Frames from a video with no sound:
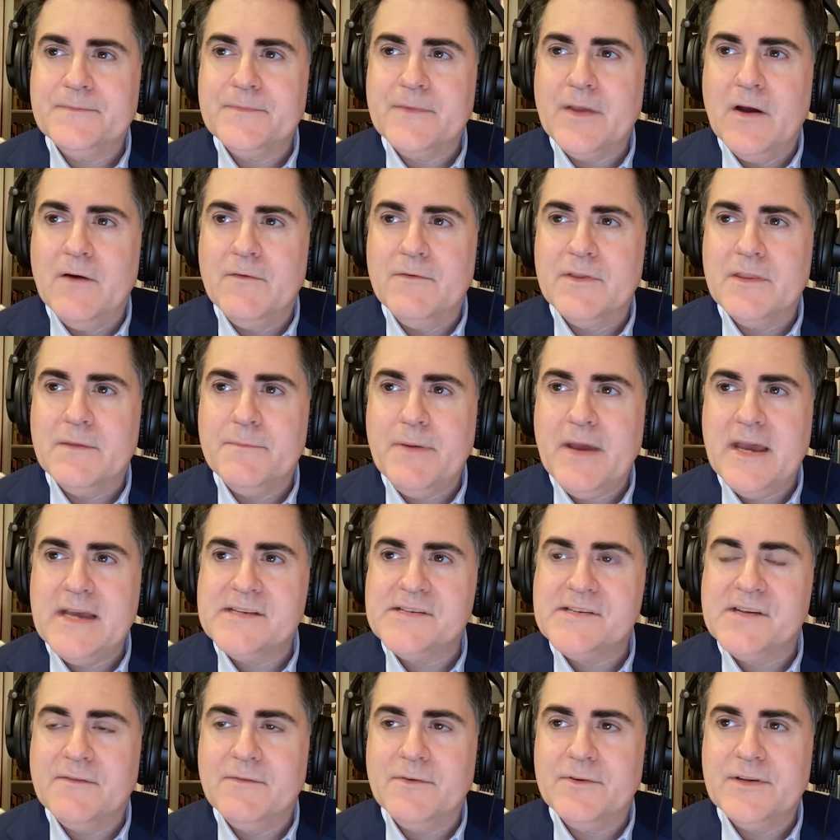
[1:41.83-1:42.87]
over the
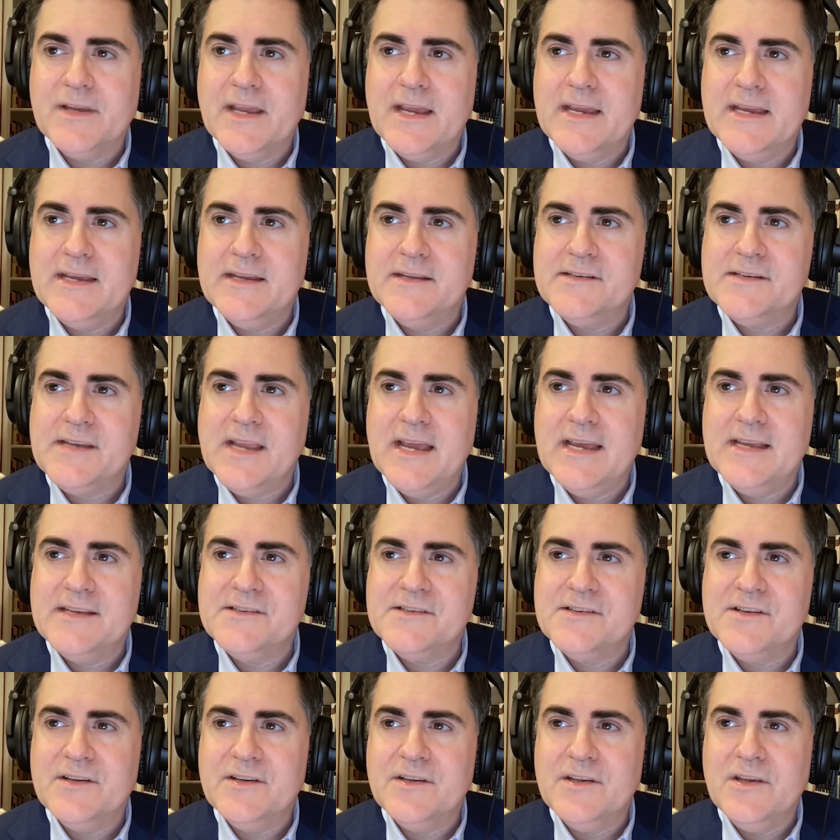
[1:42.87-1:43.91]
past several days as
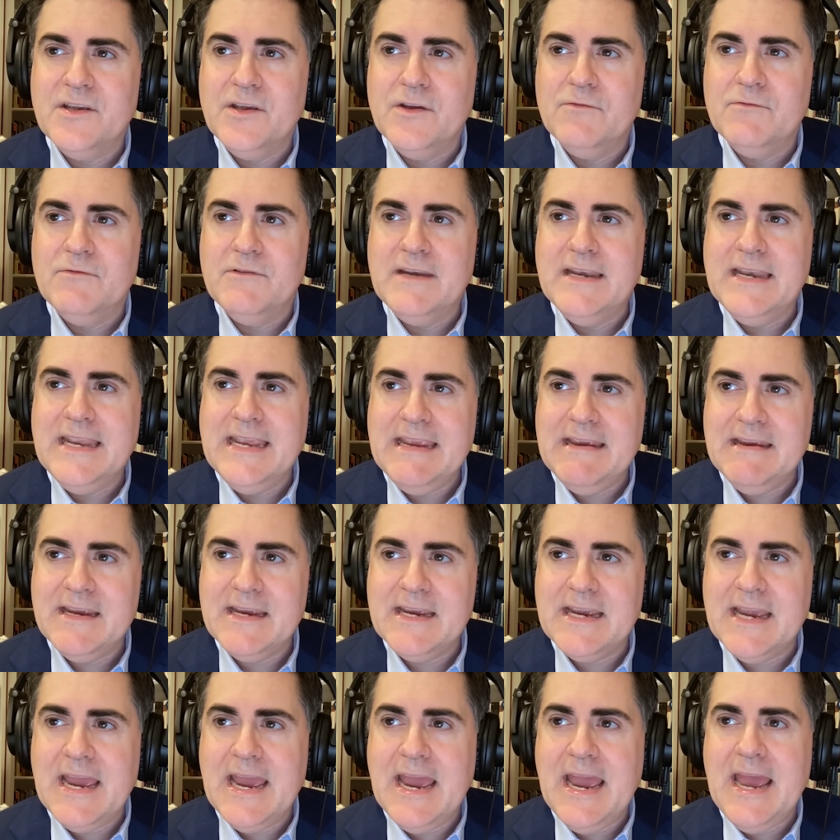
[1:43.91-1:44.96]
to
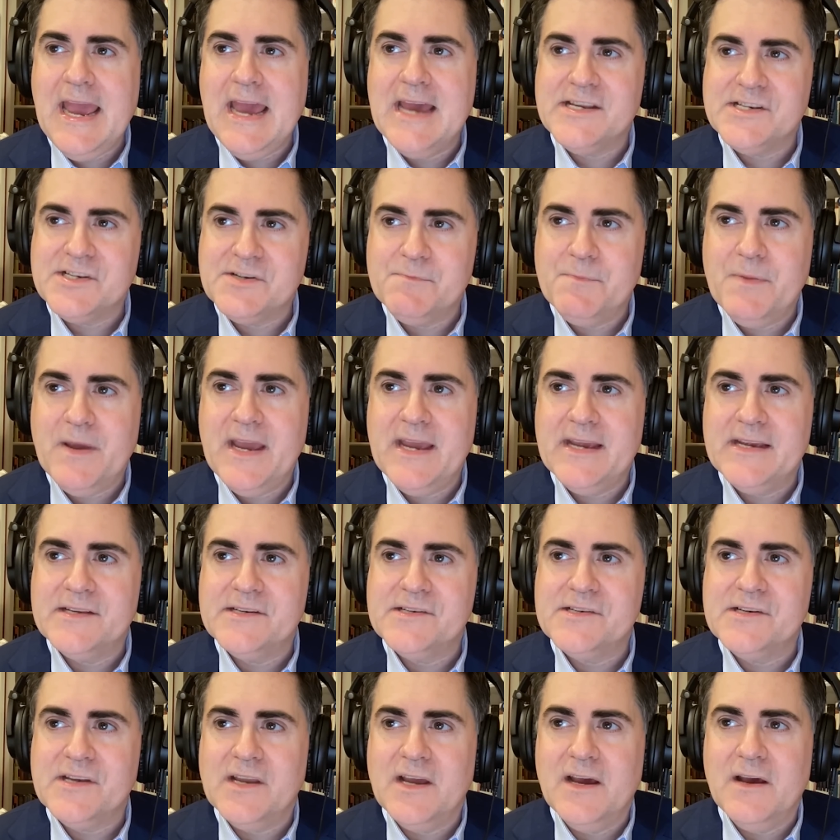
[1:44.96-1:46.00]
unique
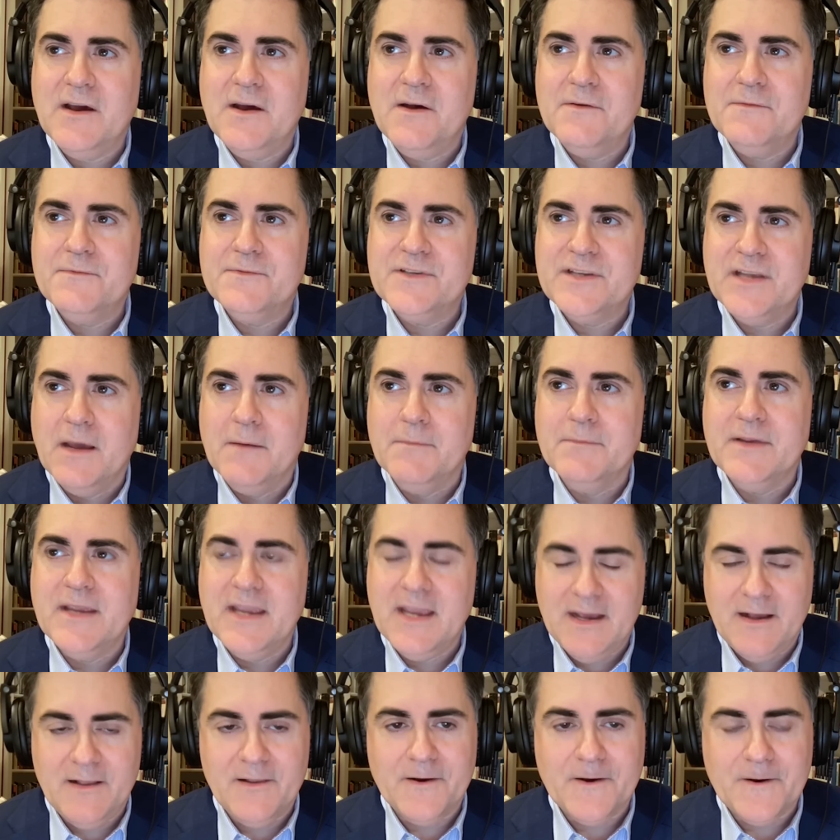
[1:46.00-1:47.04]
aspects of Tim
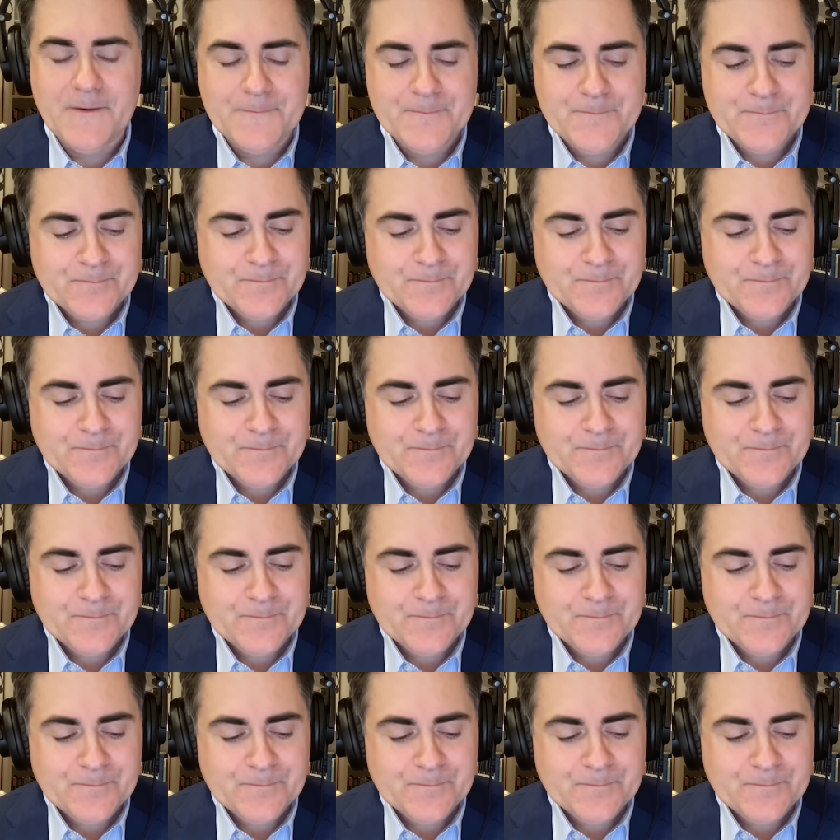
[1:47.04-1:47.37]
Keller